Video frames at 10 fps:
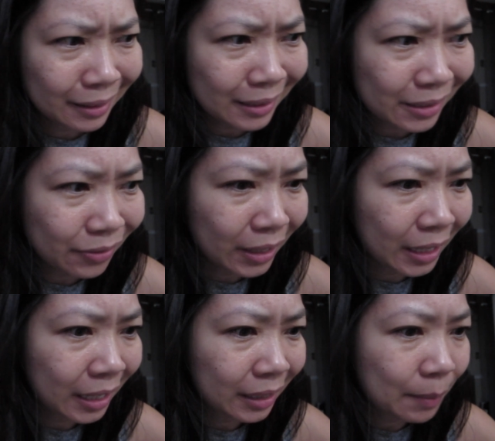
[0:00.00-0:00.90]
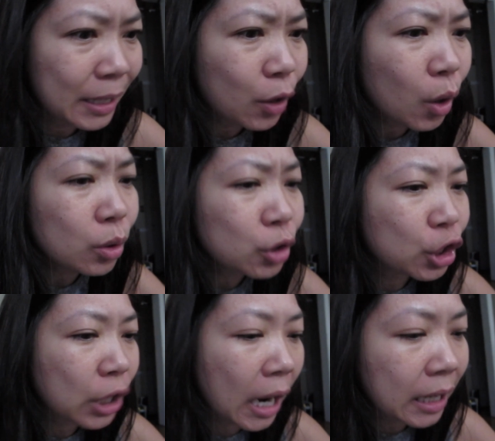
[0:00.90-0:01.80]
that's fine. Let me go
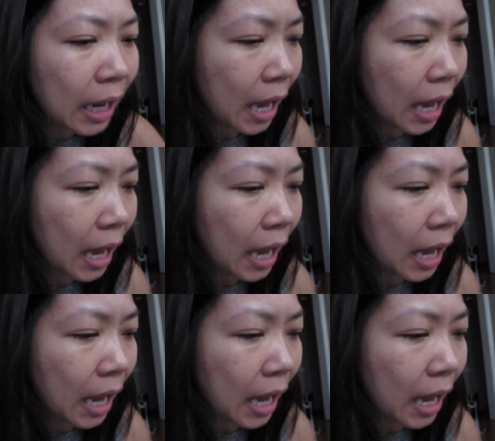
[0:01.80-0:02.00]
check